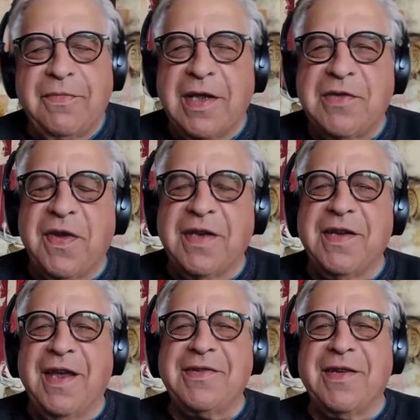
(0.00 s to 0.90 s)
that's
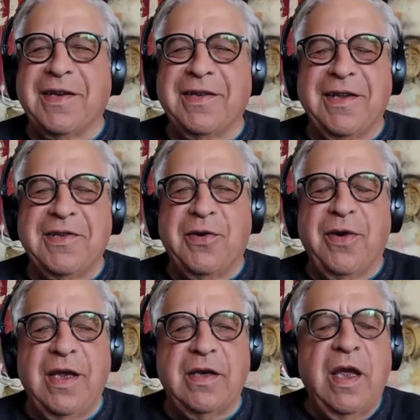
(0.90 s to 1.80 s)
fantastic. That's
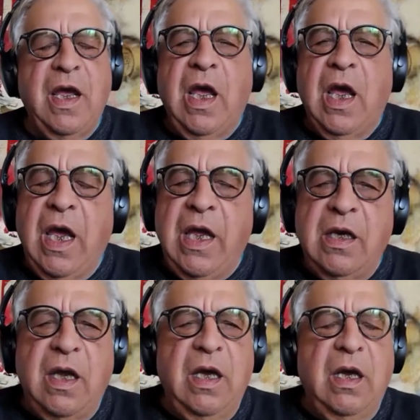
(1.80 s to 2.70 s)
great.
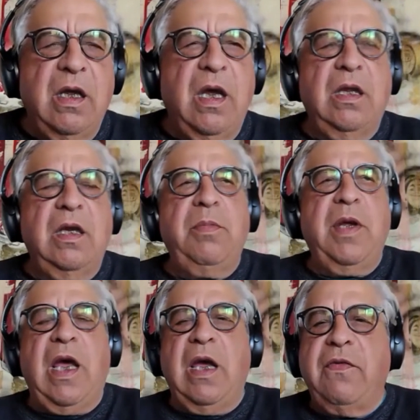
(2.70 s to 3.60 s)
And a little
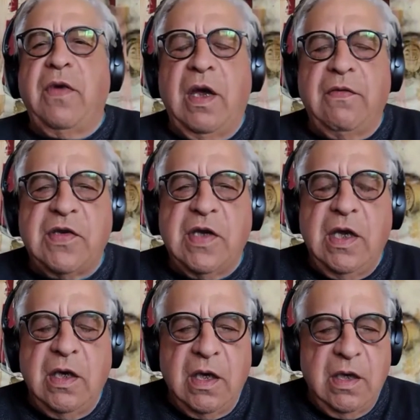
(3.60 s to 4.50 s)
bit I've
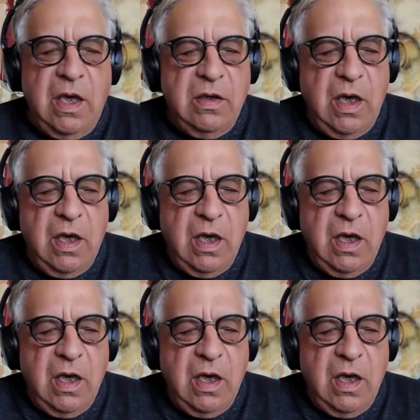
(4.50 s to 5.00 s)
seen and had